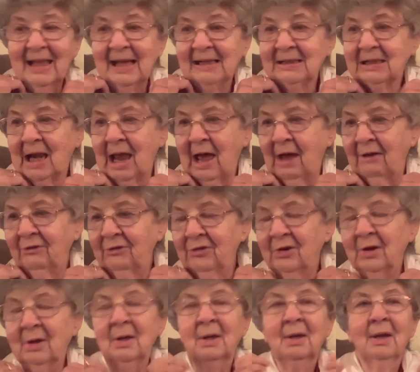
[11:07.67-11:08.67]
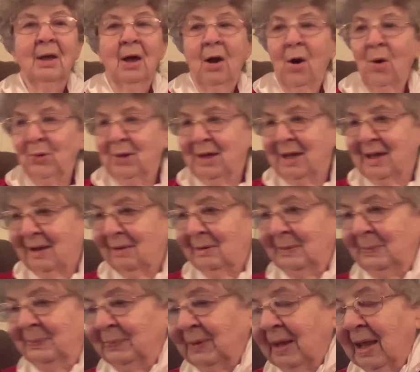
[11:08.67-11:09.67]
That's life. Oh, yeah.
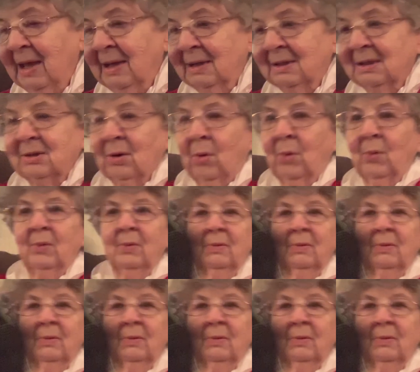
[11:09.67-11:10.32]
So,